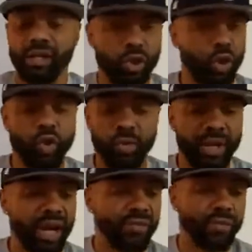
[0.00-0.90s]
doing
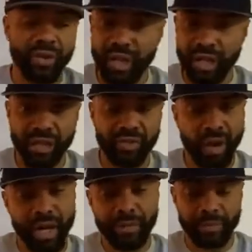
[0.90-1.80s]
whatever it is,
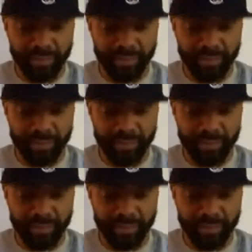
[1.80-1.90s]
right?